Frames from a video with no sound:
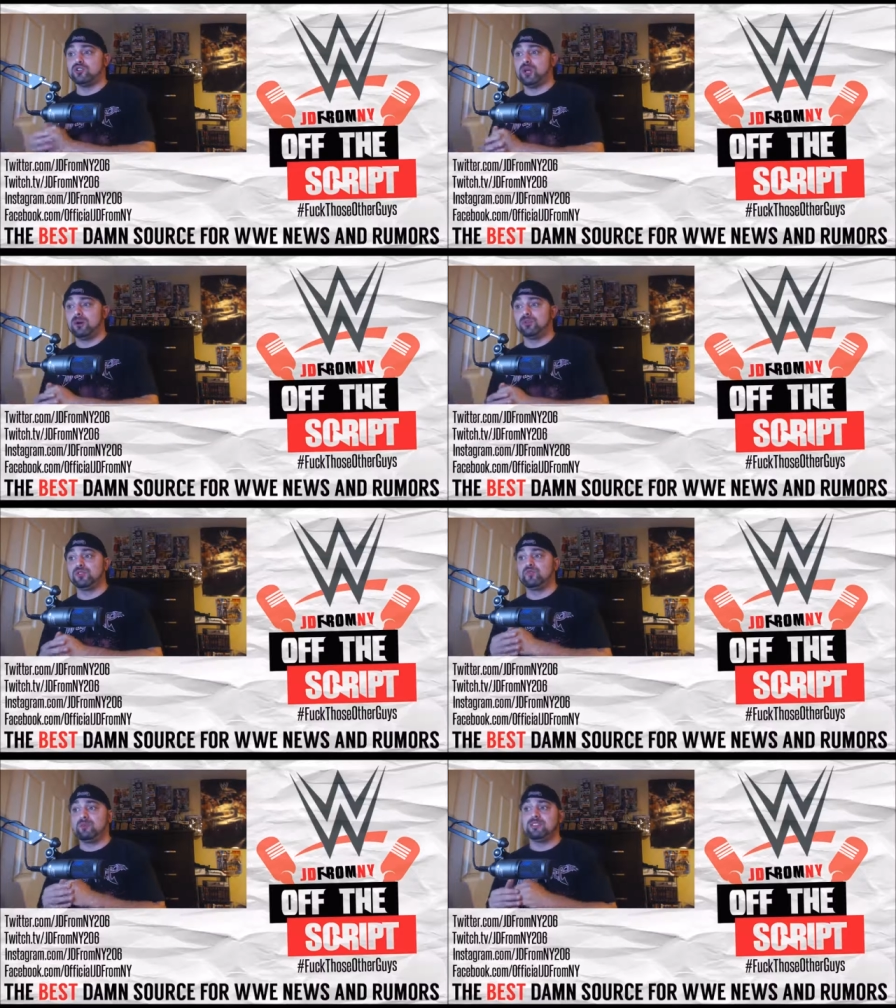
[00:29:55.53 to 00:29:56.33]
to help
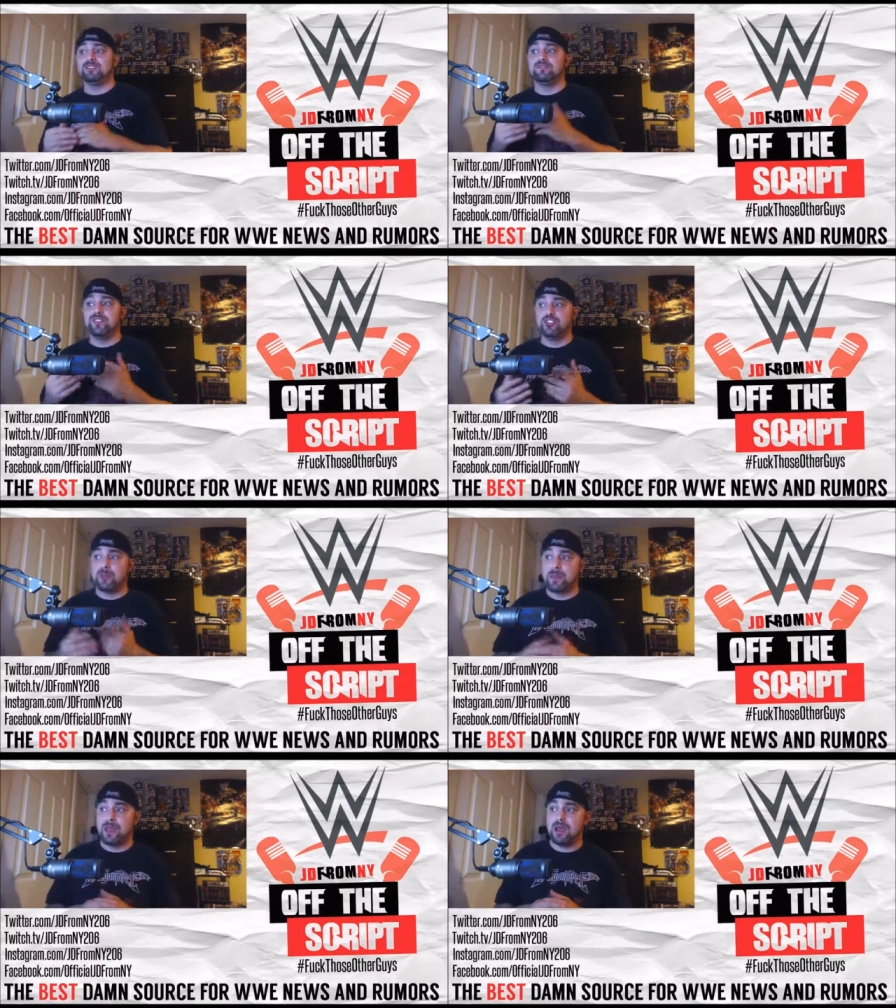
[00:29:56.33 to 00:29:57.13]
with the women's
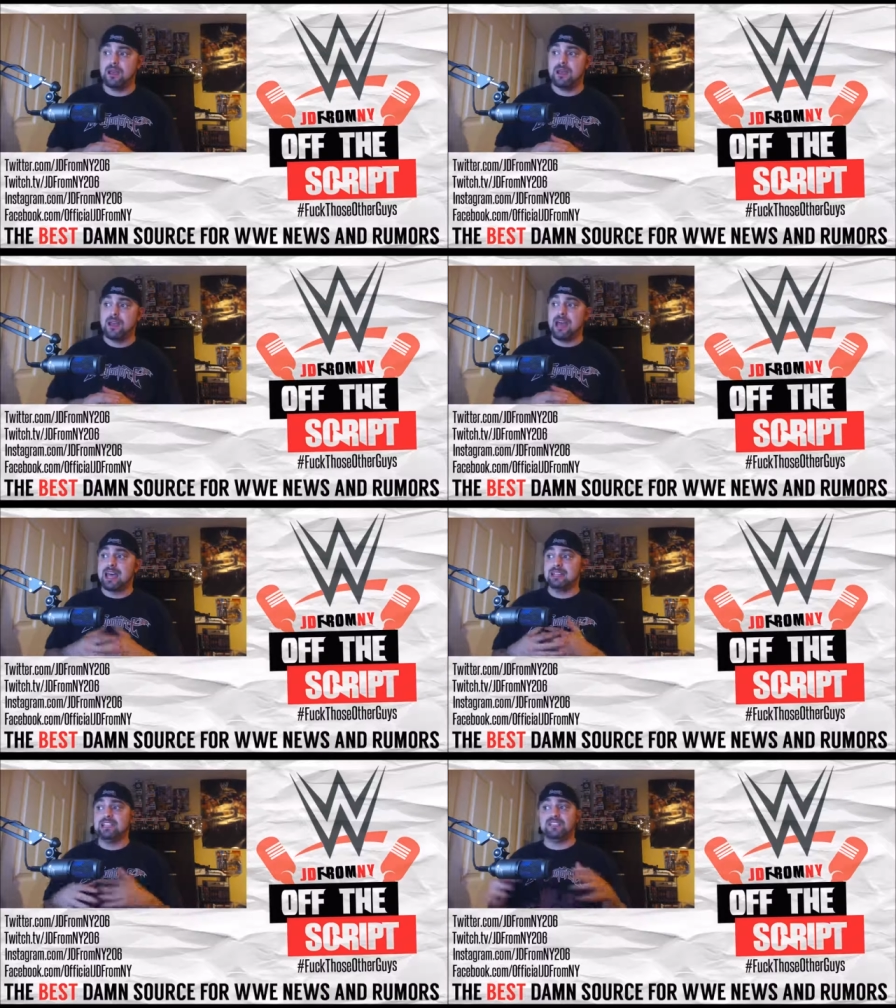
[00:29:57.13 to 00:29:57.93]
division there,
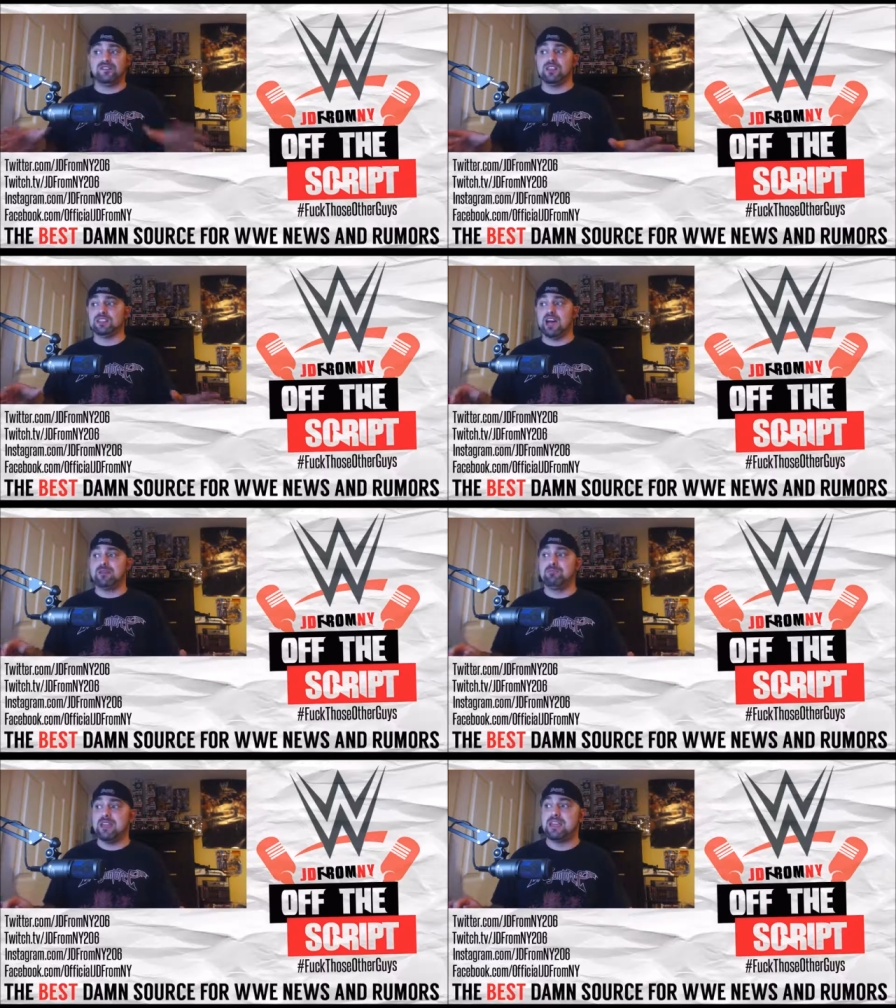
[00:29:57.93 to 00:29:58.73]
at least for the
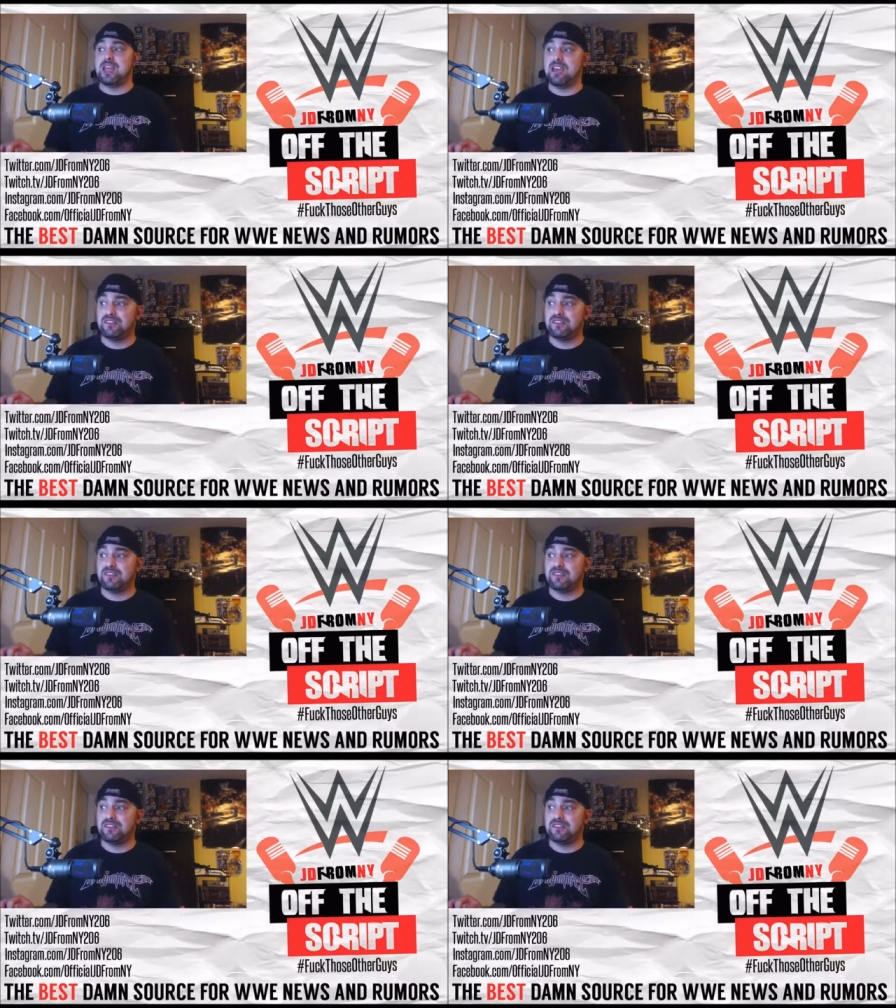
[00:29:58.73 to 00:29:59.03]
time being.